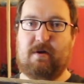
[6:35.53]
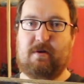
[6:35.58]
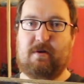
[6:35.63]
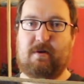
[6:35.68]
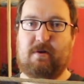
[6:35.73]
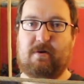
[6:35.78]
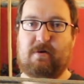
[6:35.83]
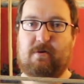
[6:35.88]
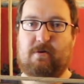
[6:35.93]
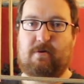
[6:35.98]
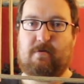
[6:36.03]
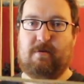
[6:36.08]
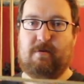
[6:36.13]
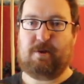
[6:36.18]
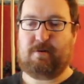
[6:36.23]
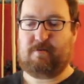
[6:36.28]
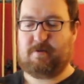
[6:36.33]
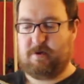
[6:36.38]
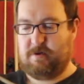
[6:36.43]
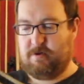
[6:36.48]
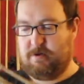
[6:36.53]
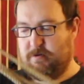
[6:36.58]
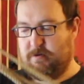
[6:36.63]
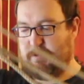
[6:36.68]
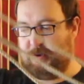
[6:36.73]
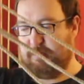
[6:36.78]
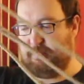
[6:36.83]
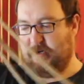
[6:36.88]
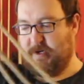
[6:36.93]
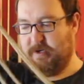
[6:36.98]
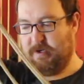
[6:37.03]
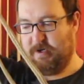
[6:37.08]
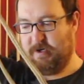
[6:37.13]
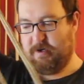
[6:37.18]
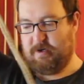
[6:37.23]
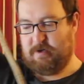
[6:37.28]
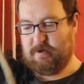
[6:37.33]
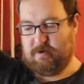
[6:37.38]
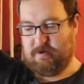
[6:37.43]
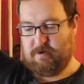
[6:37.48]
like almost my arm span
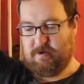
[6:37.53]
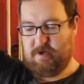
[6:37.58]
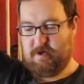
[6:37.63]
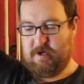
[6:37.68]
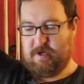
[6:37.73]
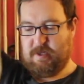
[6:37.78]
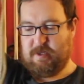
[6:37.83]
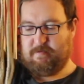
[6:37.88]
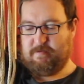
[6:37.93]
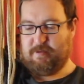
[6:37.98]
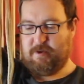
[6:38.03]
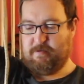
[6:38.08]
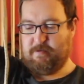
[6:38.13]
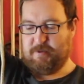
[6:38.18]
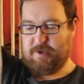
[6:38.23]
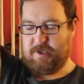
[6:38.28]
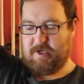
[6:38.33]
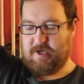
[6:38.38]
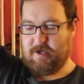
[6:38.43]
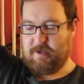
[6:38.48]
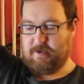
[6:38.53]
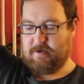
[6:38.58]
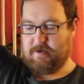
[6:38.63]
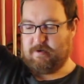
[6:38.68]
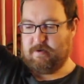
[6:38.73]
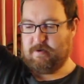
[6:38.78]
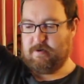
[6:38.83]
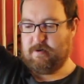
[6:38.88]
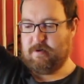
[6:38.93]
here, then put them together.